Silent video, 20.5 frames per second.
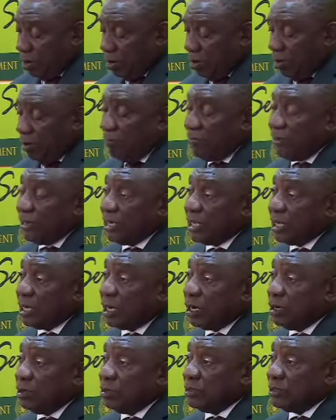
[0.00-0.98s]
of an
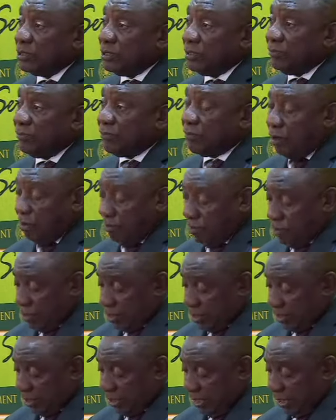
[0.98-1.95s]
inclusive
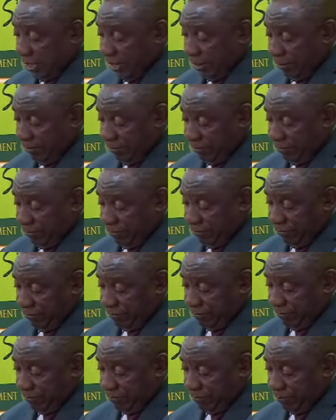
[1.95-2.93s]
community life.
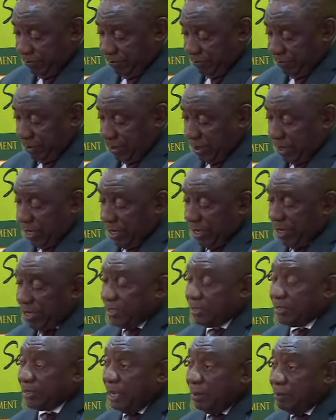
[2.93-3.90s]

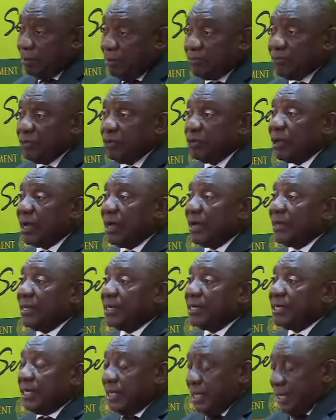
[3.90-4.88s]
Some of you
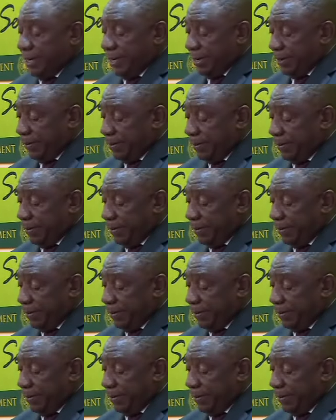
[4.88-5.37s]
gathered here